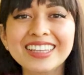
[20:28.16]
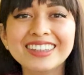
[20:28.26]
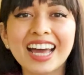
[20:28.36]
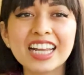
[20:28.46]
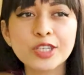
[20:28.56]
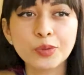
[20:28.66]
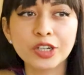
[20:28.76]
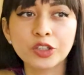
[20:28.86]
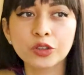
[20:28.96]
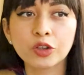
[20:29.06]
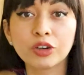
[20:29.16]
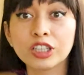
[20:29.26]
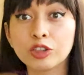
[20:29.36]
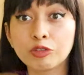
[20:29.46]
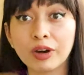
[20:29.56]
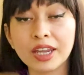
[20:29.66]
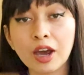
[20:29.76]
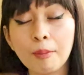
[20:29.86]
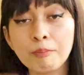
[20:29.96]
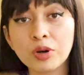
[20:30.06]
That's where you're going to
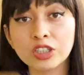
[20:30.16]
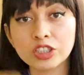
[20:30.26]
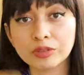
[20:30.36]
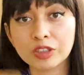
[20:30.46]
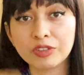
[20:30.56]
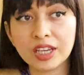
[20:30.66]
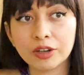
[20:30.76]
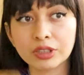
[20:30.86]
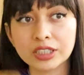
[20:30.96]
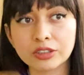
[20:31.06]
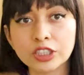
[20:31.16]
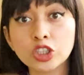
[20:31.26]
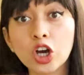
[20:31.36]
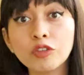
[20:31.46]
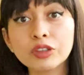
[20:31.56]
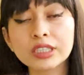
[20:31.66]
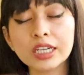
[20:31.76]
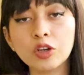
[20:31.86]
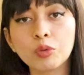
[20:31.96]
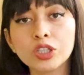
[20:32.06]
find most of the vegan restaurants.
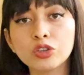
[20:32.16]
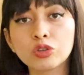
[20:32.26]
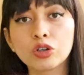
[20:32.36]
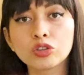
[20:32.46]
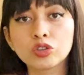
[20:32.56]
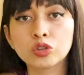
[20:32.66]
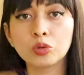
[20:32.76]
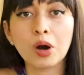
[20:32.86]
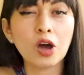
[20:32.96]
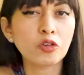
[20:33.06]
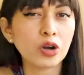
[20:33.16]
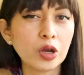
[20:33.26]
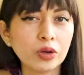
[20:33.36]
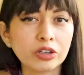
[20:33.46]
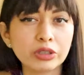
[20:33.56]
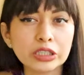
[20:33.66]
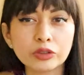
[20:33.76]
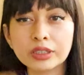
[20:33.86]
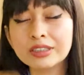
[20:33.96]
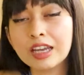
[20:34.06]
Obviously, when you go to a regular
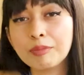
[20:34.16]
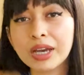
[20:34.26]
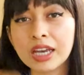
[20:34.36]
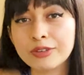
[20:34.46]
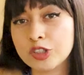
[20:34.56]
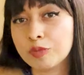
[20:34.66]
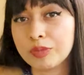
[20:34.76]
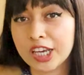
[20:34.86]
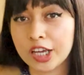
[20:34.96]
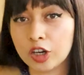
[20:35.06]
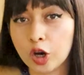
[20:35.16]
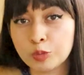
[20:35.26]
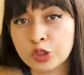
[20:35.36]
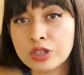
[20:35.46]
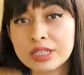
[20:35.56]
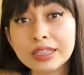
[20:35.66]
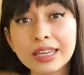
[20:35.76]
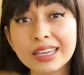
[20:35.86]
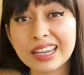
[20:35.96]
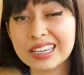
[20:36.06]
restaurant, they might have some vegan options and
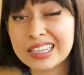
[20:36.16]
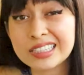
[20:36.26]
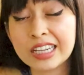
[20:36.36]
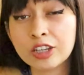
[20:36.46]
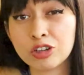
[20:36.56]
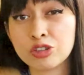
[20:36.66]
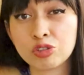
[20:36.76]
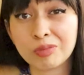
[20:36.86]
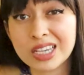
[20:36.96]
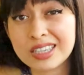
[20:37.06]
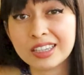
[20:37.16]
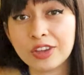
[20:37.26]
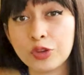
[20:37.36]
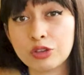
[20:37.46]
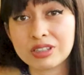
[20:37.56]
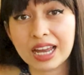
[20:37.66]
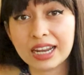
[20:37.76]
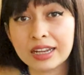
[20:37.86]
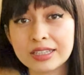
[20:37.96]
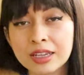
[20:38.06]
they can easily customize and give you
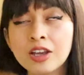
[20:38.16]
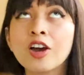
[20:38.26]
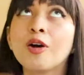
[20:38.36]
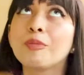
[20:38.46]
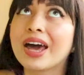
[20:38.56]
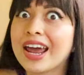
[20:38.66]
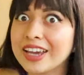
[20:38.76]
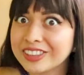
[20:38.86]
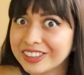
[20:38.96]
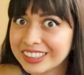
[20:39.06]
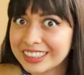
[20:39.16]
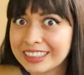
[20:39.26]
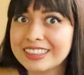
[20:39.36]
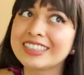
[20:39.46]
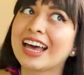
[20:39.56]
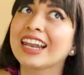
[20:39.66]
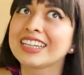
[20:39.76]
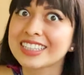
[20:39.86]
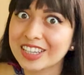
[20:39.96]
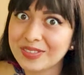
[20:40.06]
salads. But I understand
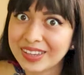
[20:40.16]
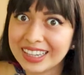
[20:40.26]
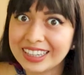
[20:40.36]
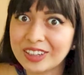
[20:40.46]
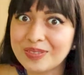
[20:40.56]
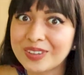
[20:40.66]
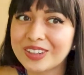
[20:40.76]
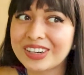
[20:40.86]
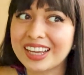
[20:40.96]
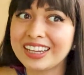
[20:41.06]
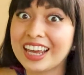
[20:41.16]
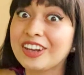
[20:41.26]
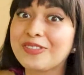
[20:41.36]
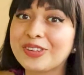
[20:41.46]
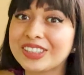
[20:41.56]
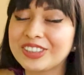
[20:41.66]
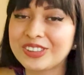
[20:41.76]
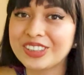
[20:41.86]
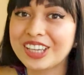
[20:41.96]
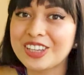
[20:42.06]
salads can be a little boring, and if you're in
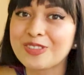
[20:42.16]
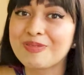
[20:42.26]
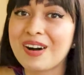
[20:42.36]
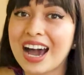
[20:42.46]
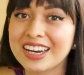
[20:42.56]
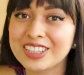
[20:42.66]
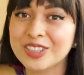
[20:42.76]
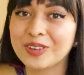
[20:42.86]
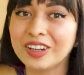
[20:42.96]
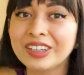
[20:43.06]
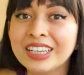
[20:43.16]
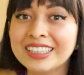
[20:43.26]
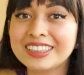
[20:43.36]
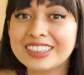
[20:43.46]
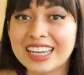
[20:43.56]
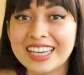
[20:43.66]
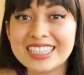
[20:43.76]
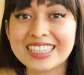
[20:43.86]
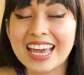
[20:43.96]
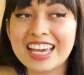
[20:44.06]
Turkey, you might as well
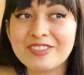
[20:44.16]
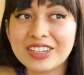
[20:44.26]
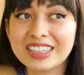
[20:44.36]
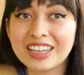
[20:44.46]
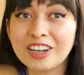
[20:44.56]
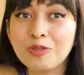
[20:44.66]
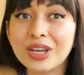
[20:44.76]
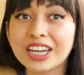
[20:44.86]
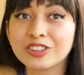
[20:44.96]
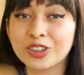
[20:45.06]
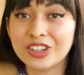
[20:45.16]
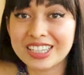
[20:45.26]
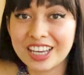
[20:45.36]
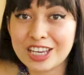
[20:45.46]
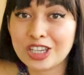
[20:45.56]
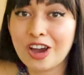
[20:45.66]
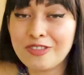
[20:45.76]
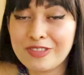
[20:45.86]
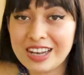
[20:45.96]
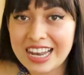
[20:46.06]
taste everything with a Turkish
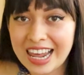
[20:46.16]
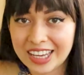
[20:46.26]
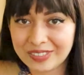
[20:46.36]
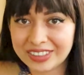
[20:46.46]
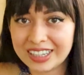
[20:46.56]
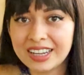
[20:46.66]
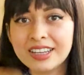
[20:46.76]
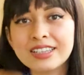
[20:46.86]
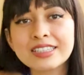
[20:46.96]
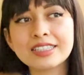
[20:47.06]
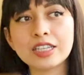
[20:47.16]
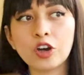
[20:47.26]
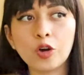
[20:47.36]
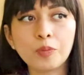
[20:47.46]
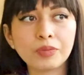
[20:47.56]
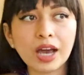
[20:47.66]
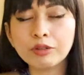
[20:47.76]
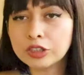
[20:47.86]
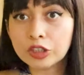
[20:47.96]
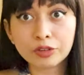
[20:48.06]
flavor. So I
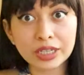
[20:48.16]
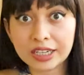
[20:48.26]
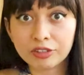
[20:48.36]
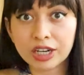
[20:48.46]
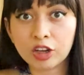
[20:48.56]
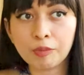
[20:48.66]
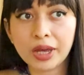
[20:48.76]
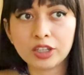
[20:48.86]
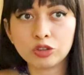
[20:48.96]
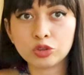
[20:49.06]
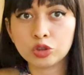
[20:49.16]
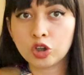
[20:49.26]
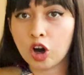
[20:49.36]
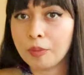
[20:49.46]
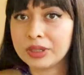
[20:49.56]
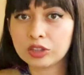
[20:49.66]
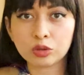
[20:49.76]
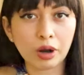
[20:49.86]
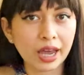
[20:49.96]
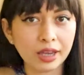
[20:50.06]
would really recommend you to come and
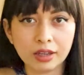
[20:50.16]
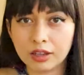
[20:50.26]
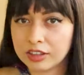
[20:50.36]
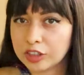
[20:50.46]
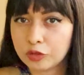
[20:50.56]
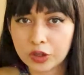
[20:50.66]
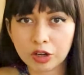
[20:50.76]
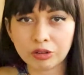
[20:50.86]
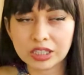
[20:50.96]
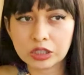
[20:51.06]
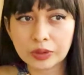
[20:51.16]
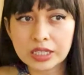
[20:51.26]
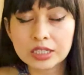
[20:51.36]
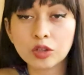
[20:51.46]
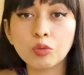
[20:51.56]
try different restaurants.